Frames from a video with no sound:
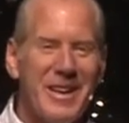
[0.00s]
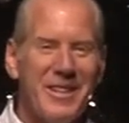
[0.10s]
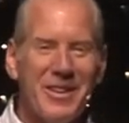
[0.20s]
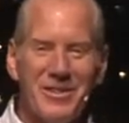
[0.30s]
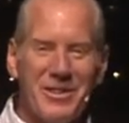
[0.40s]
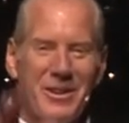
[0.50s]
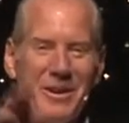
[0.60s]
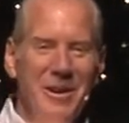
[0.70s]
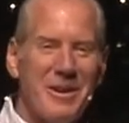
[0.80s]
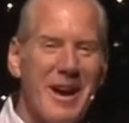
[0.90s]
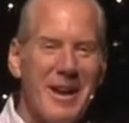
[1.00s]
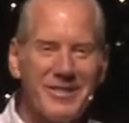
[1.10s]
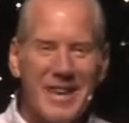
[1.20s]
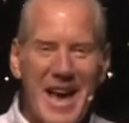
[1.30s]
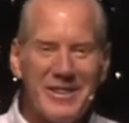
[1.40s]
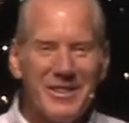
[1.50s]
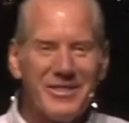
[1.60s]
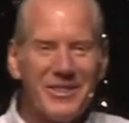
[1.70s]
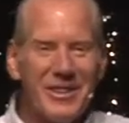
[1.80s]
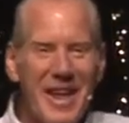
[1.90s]
Those of you in uh, Skagit,
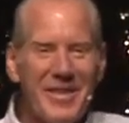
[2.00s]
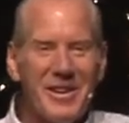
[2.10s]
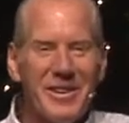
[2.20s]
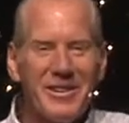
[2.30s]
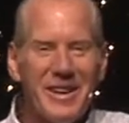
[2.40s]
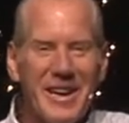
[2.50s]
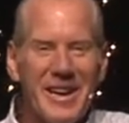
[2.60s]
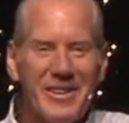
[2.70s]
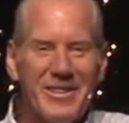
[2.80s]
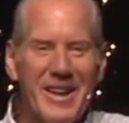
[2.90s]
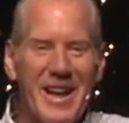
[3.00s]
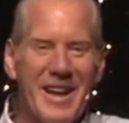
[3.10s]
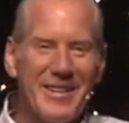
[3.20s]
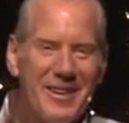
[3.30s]
so glad that you're here today.